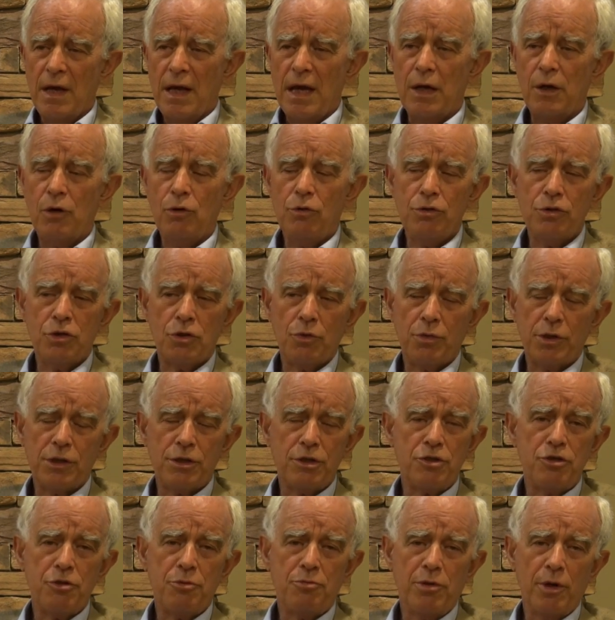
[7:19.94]
And also,
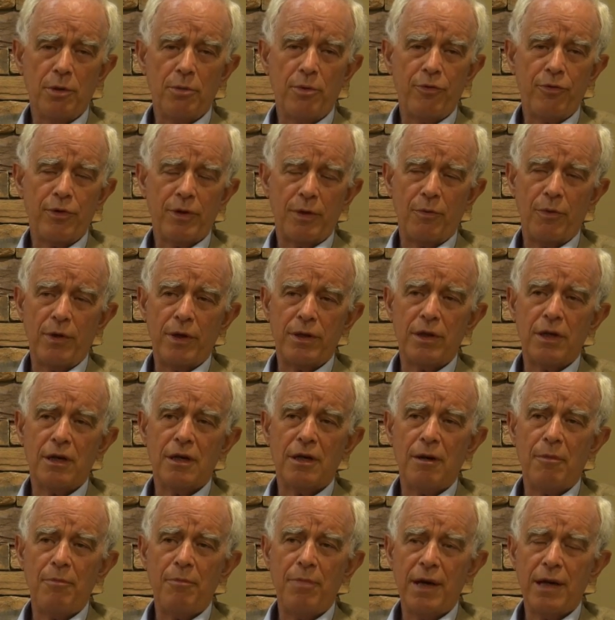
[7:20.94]
what's the problem for them? When they
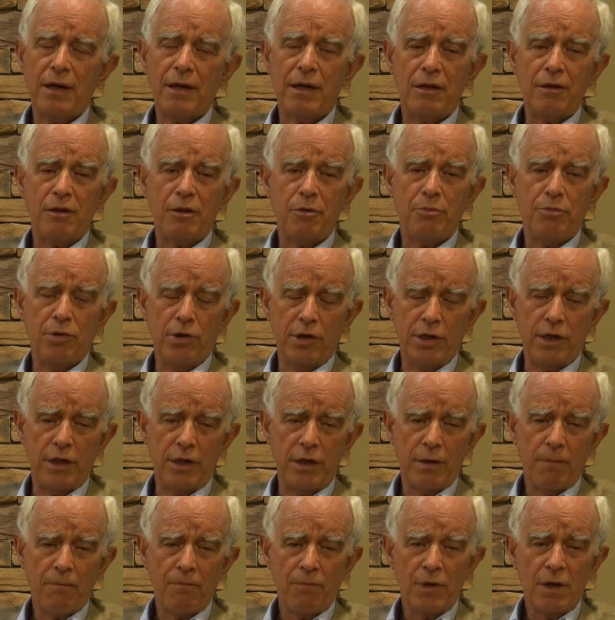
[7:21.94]
come back in their
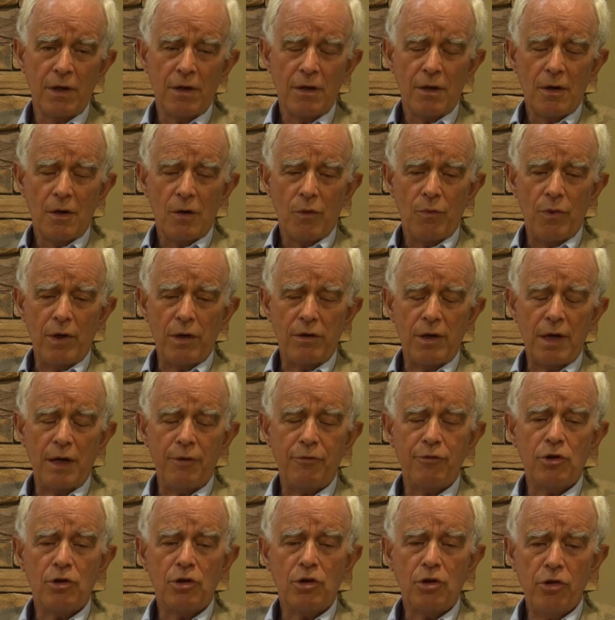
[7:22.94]
body, when they
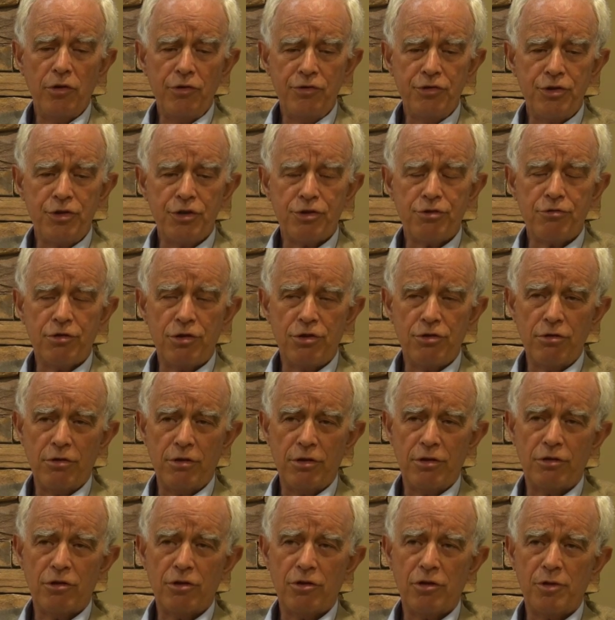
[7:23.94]
have the conscious
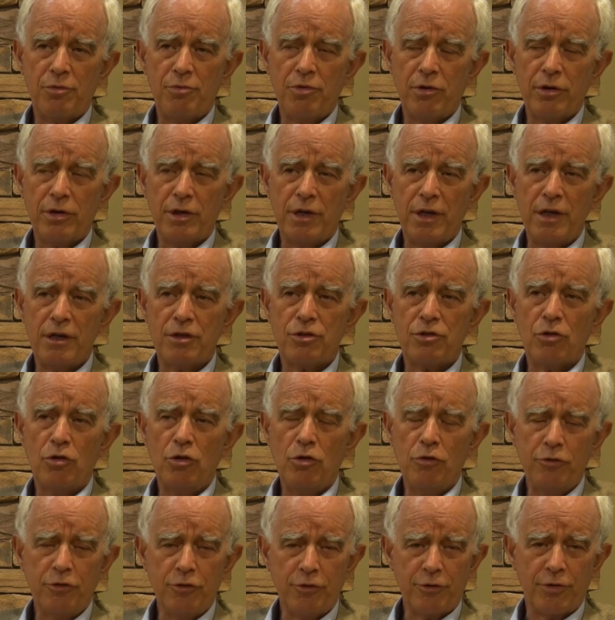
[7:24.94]
return into the body, it's
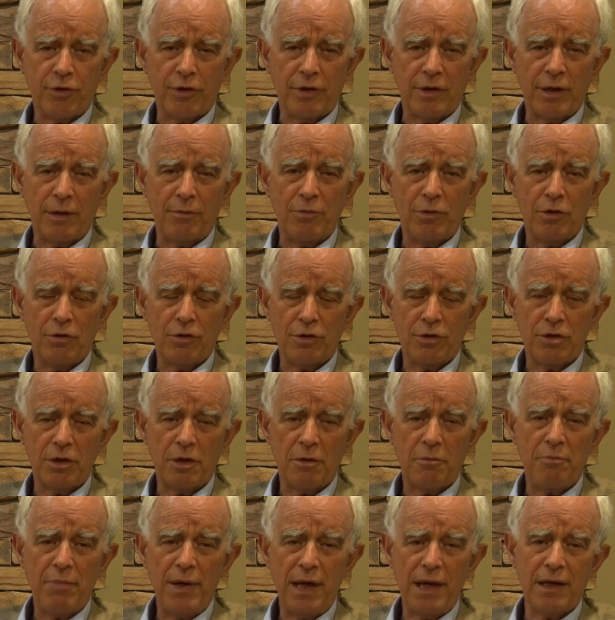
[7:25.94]
awful for them because
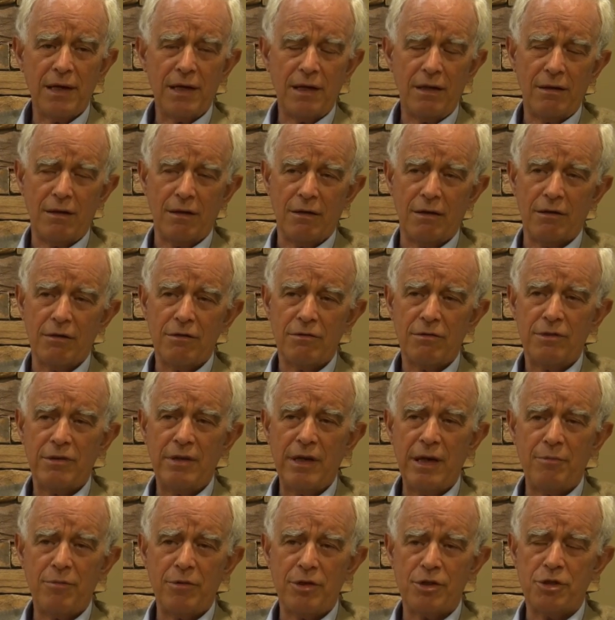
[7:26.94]
they're back in their
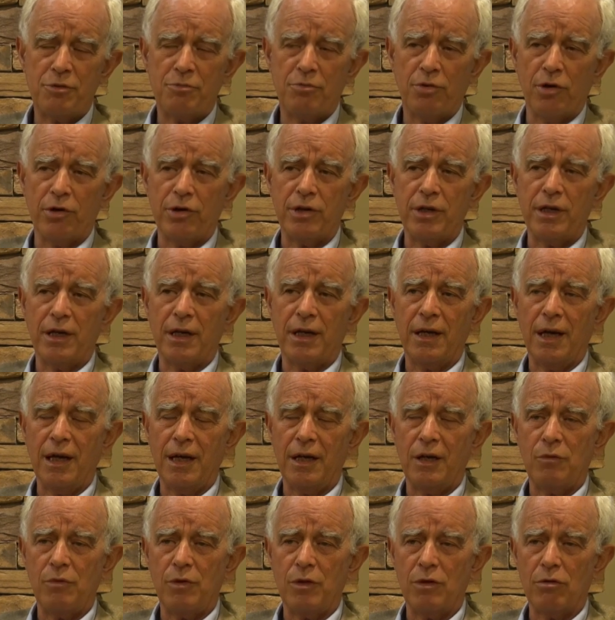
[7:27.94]
damaged body
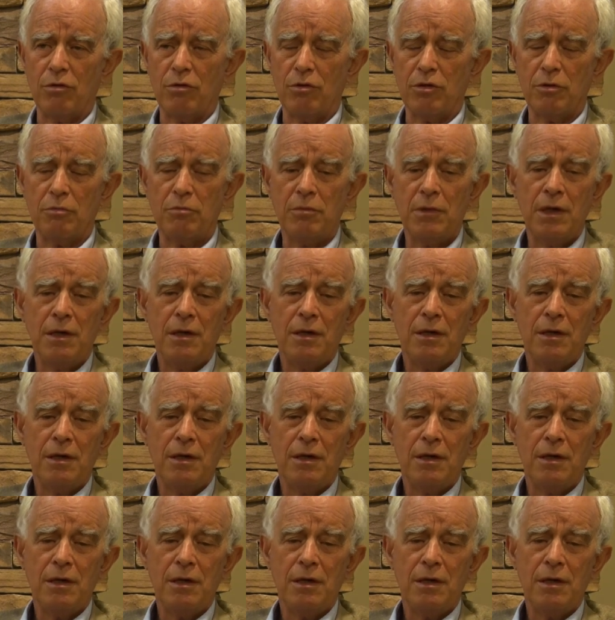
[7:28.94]
again with all the